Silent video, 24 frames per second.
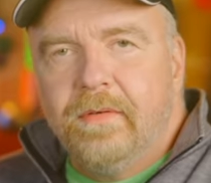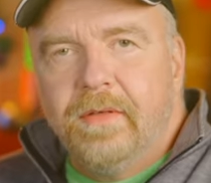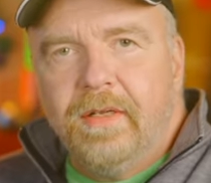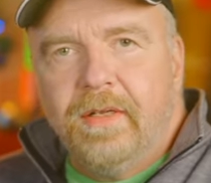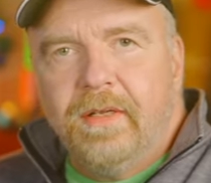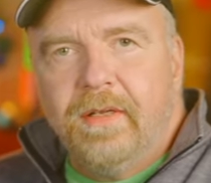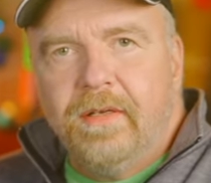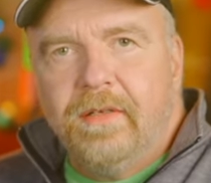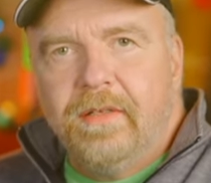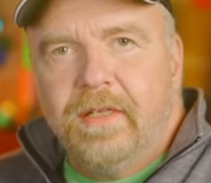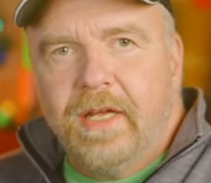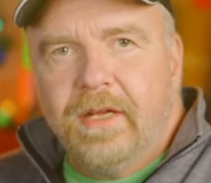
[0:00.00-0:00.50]

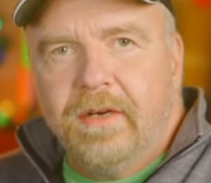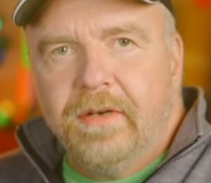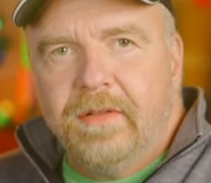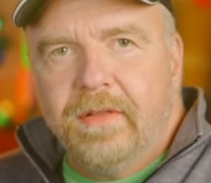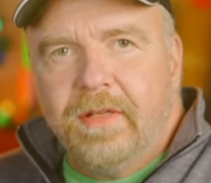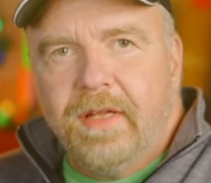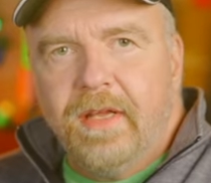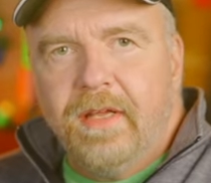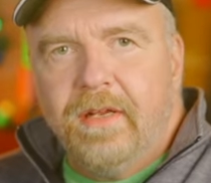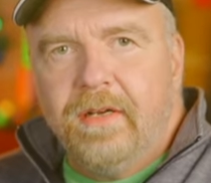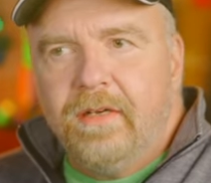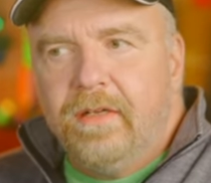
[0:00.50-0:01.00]
And down at
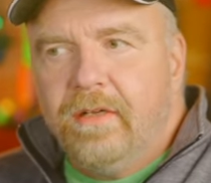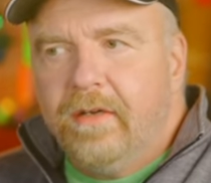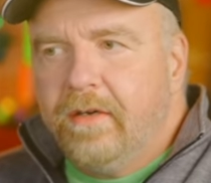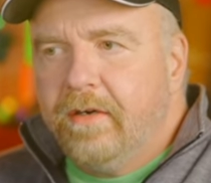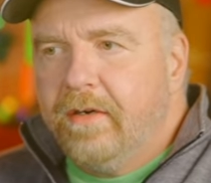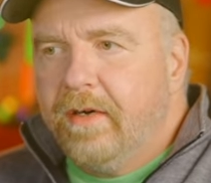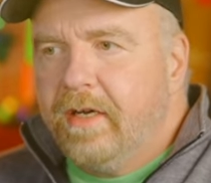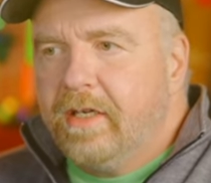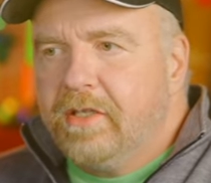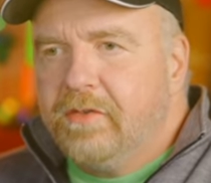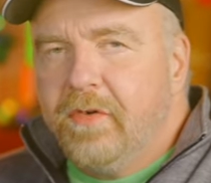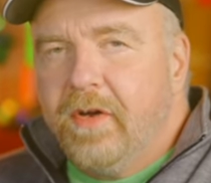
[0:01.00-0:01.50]
the end, our
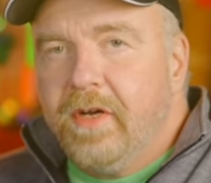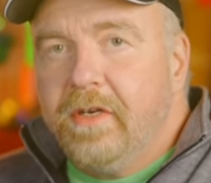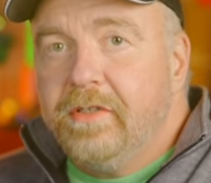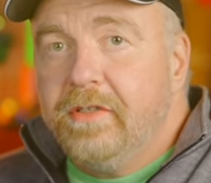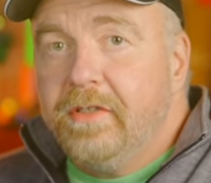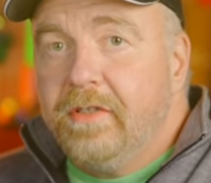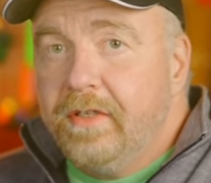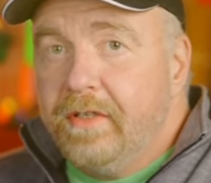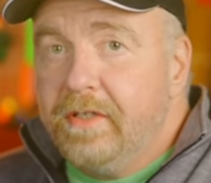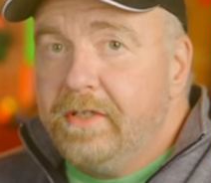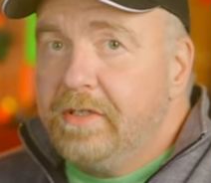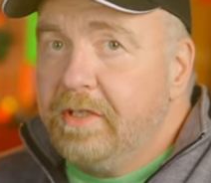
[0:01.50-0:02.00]
next
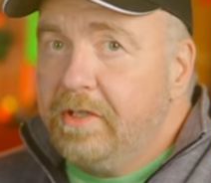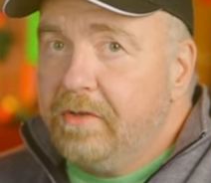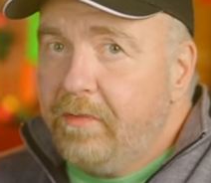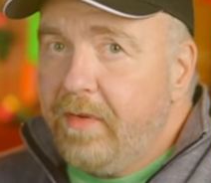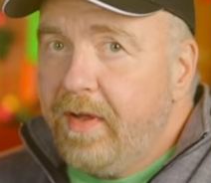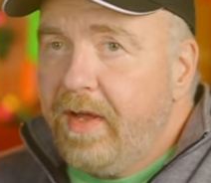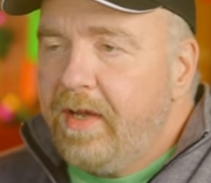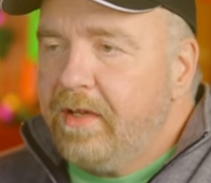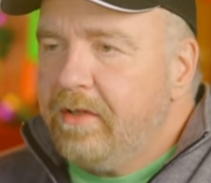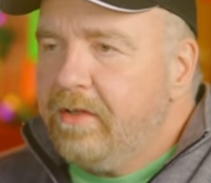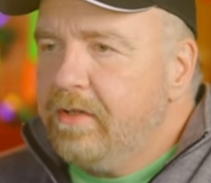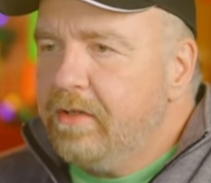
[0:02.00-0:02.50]
function is, in
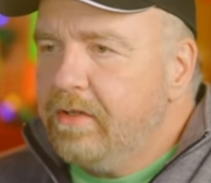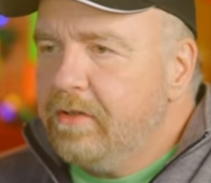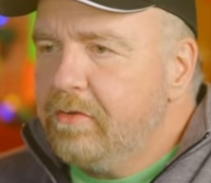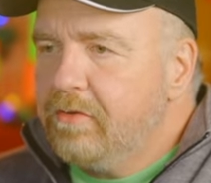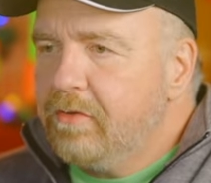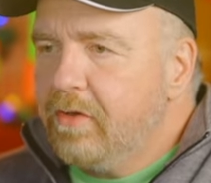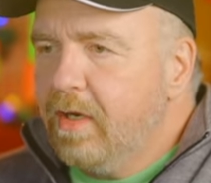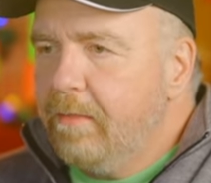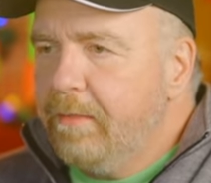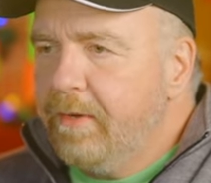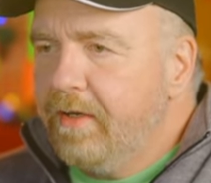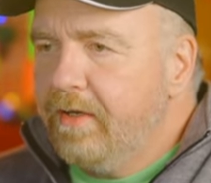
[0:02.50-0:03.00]
fact,
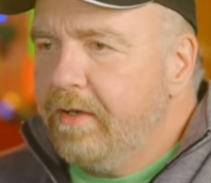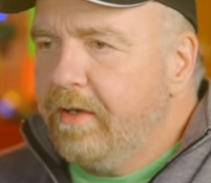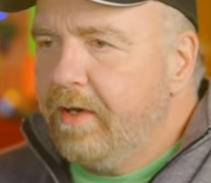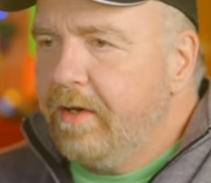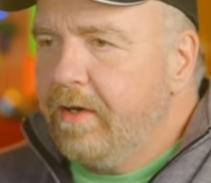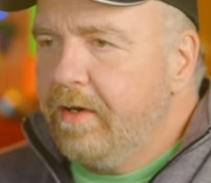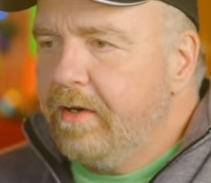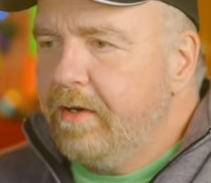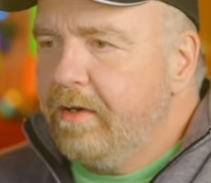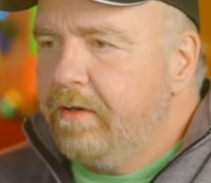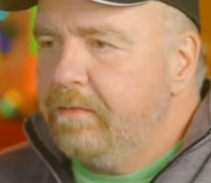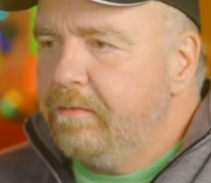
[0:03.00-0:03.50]
draw big
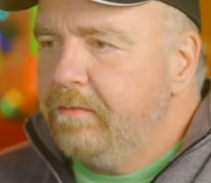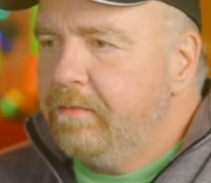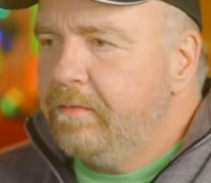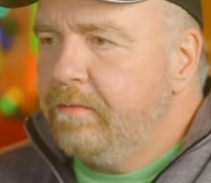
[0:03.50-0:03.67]
care.